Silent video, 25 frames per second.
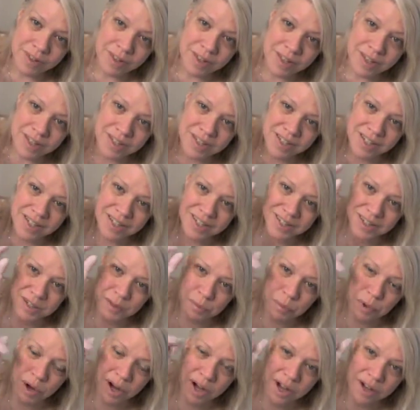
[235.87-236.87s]
It tends to
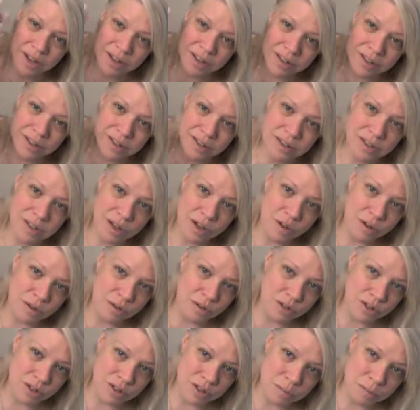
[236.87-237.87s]
break.
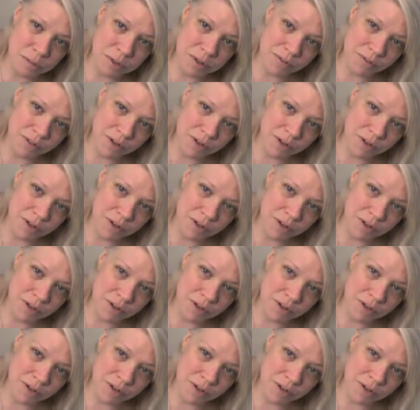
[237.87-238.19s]
So just be